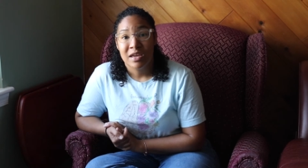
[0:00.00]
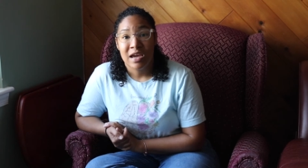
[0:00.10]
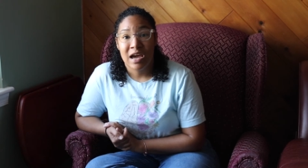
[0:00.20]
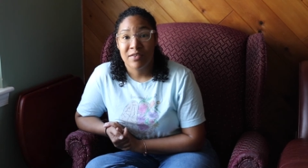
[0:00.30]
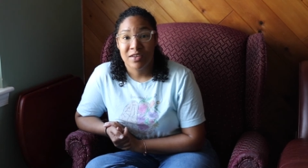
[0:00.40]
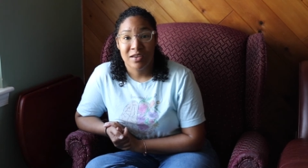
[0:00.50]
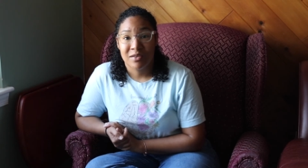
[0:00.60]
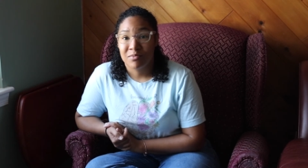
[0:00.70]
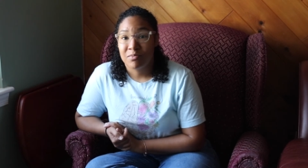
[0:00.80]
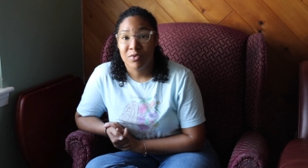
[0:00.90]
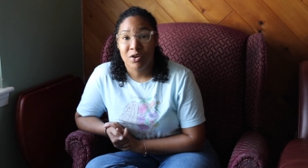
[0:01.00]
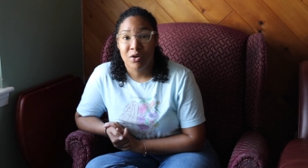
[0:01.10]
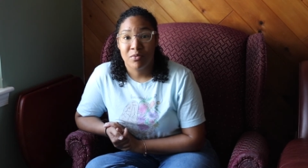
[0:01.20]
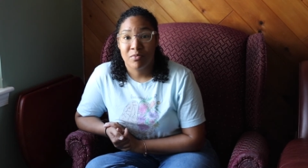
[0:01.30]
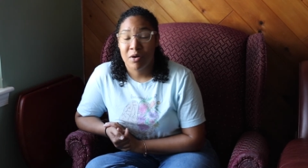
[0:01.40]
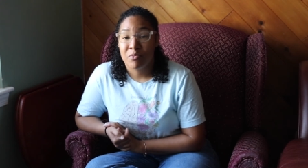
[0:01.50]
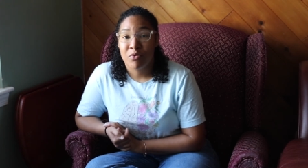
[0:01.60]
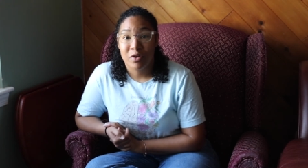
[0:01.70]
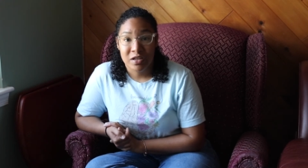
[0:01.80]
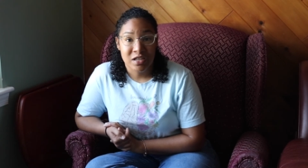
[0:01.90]
having you know a
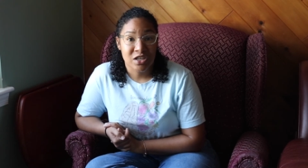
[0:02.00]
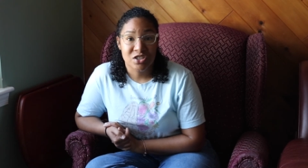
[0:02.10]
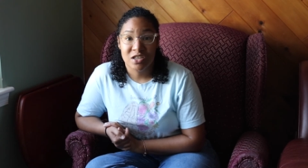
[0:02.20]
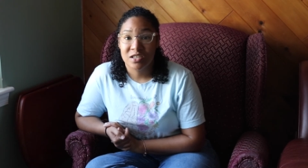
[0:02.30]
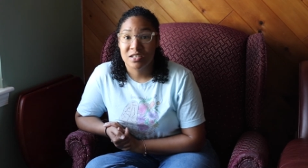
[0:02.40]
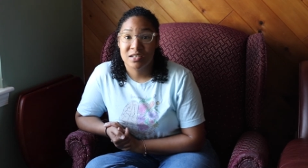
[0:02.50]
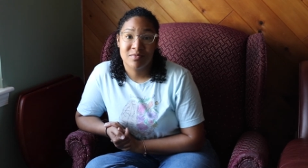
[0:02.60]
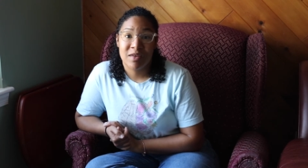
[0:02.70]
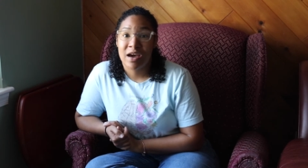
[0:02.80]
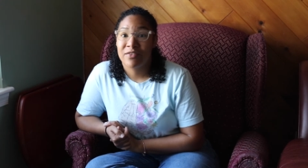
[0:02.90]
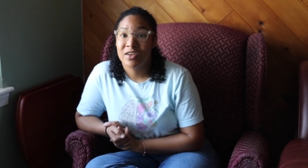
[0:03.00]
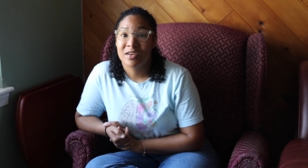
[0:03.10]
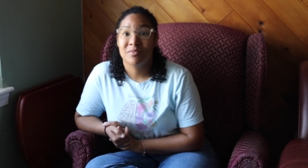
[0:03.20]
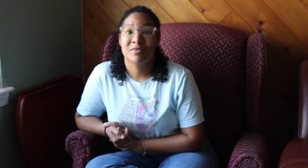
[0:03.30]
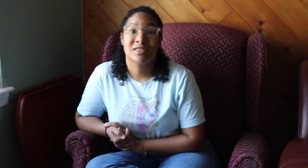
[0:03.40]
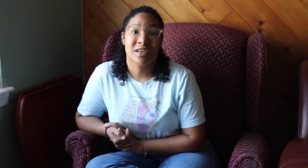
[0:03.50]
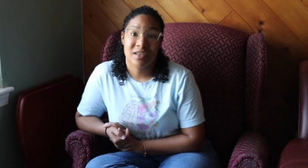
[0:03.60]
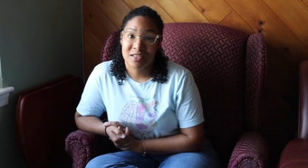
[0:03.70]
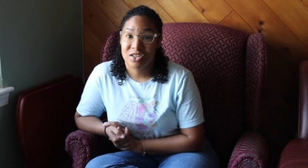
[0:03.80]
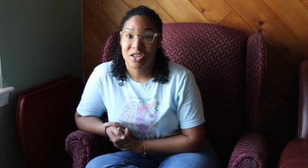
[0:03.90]
porn addiction to having a
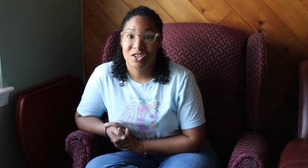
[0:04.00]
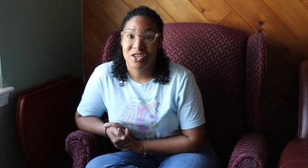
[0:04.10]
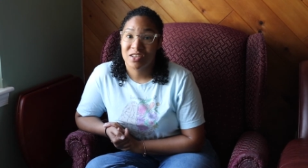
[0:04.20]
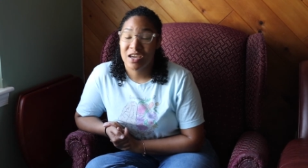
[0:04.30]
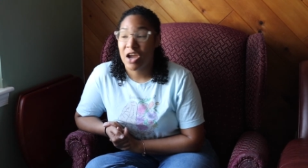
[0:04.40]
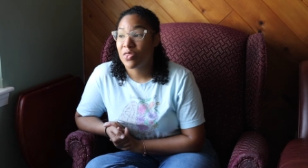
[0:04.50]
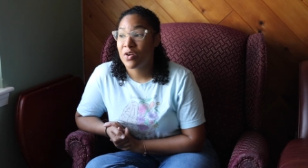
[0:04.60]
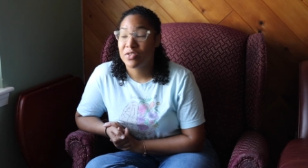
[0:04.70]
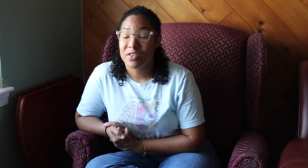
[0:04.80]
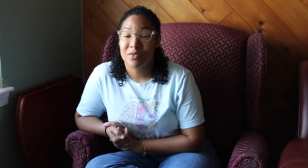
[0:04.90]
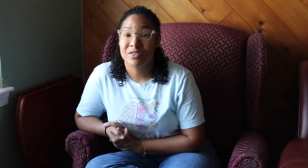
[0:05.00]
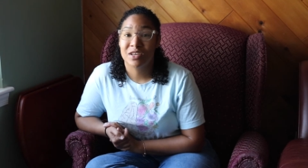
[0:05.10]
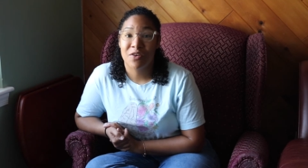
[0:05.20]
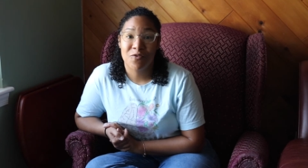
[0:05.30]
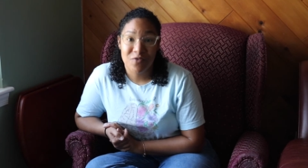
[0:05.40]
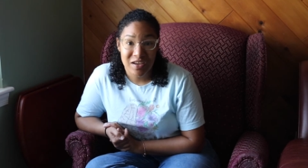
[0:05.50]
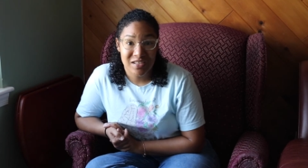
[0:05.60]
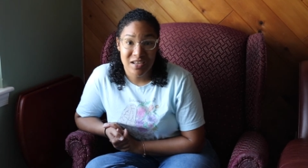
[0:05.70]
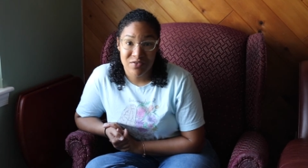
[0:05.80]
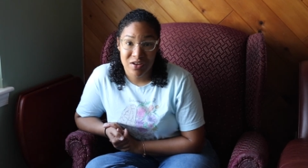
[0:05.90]
sex addiction like i thought that that was going to
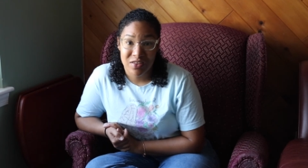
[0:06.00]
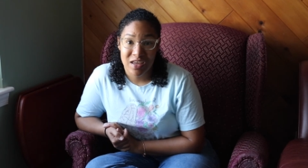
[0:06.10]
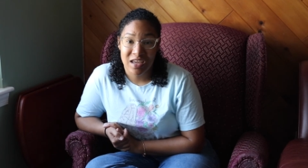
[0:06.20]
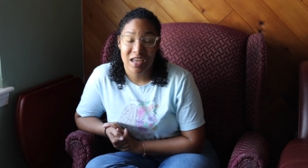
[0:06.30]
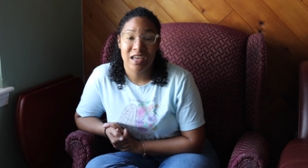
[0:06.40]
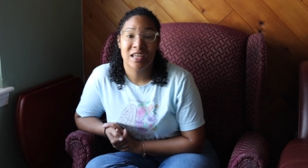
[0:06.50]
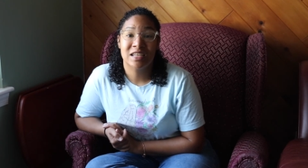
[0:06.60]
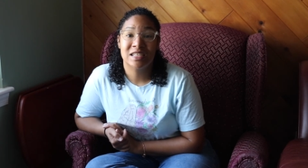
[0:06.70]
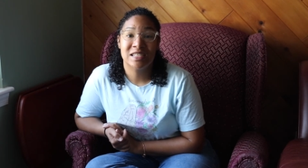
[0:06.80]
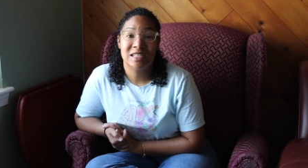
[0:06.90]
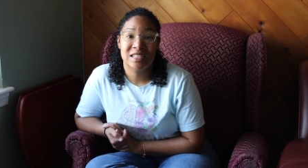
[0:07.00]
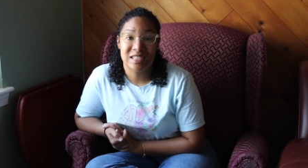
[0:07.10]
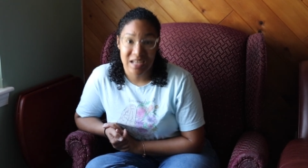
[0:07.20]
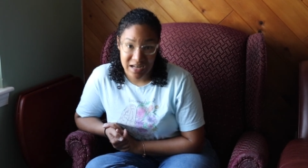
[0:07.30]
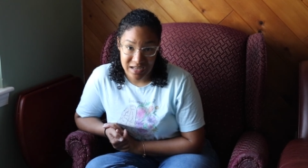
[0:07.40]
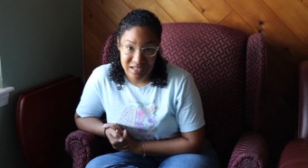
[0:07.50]
fix everything it didn't